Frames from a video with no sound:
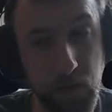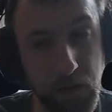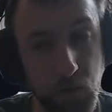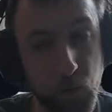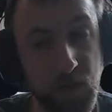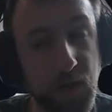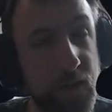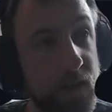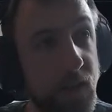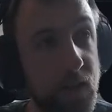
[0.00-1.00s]
and then we take
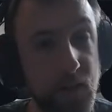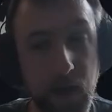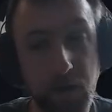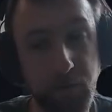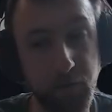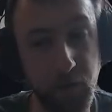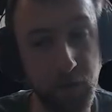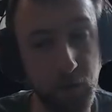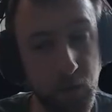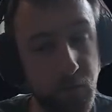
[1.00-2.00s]
the average fan
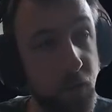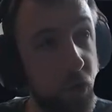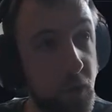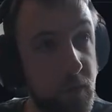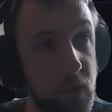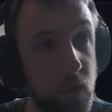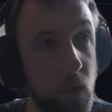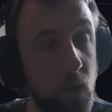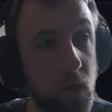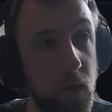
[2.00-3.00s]
duty of the GPU,